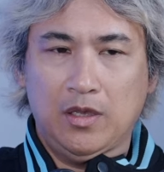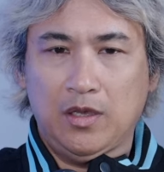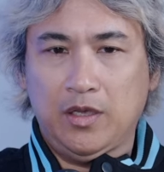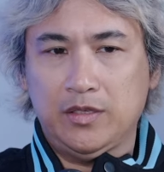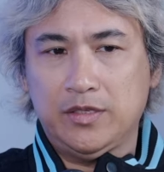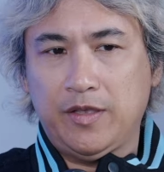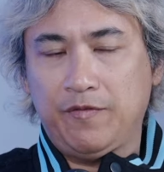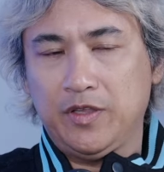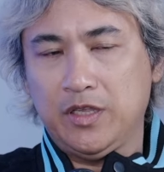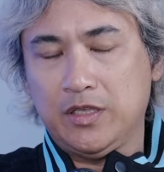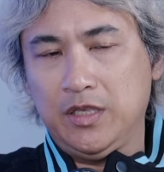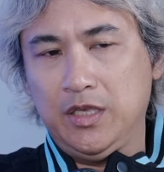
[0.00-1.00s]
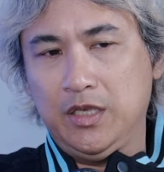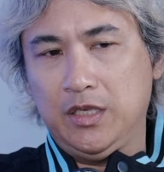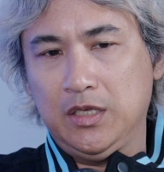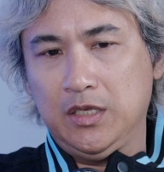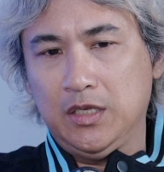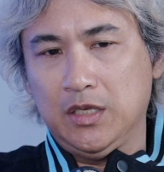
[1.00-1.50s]
It's
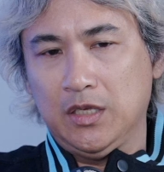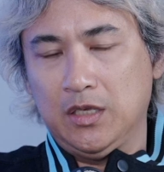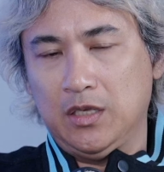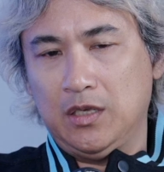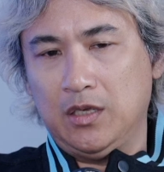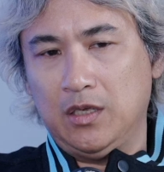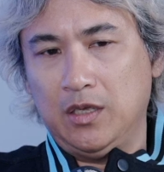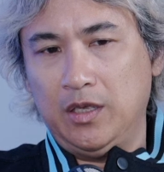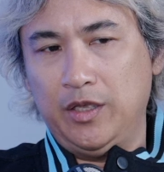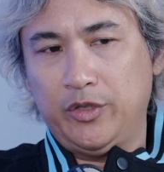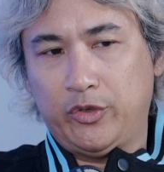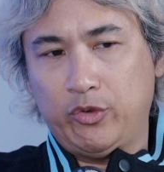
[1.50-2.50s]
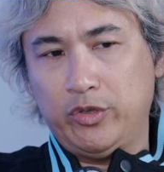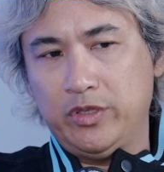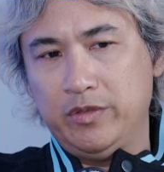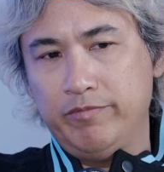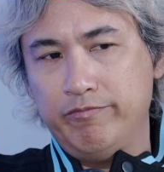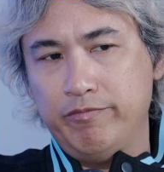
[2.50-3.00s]
definitely, it
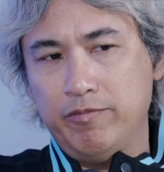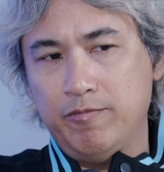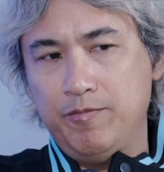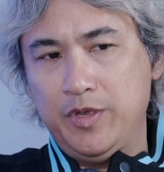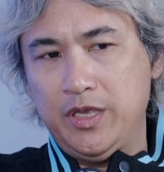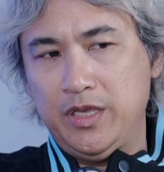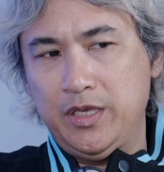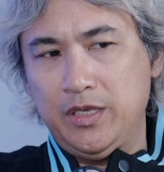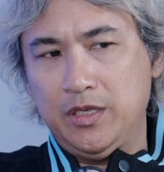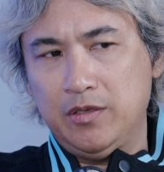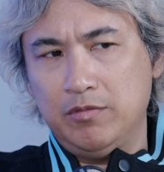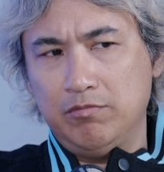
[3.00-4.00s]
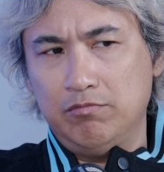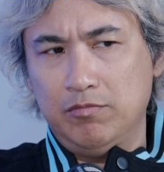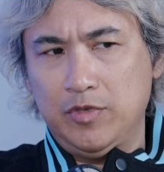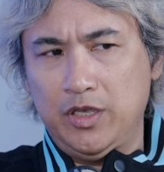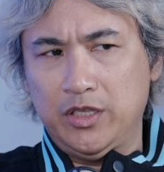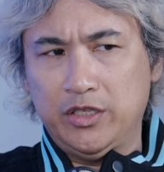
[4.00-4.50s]
could be
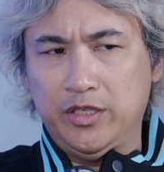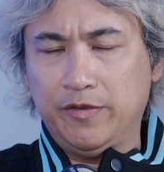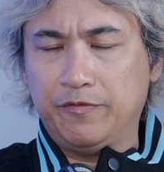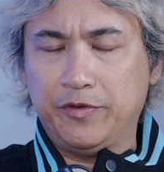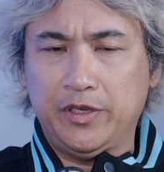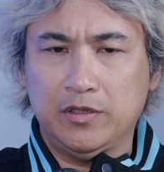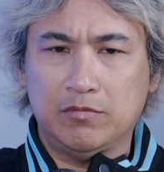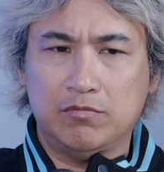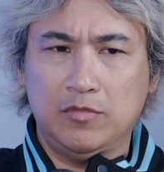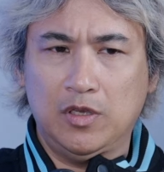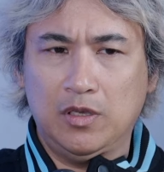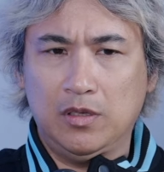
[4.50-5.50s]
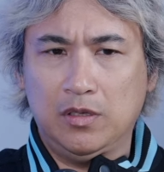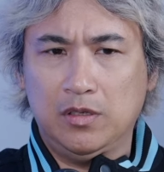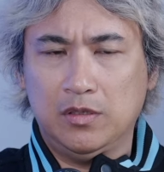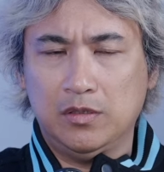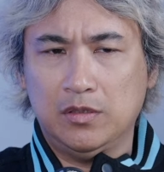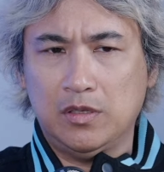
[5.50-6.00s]
in a different
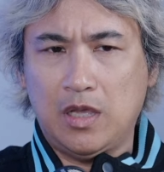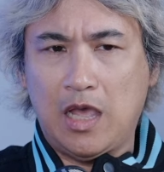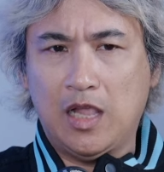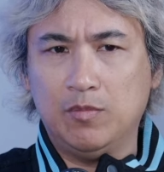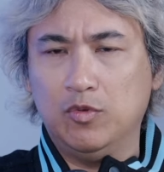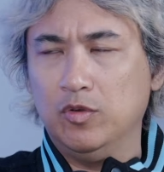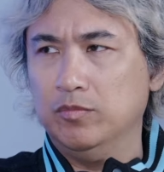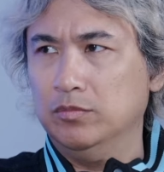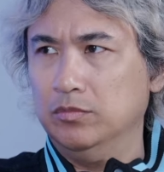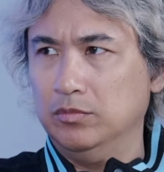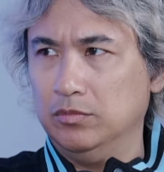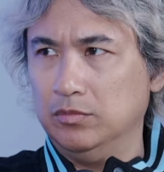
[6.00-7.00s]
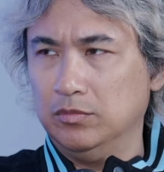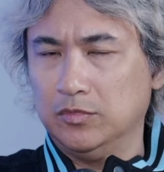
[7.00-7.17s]
album.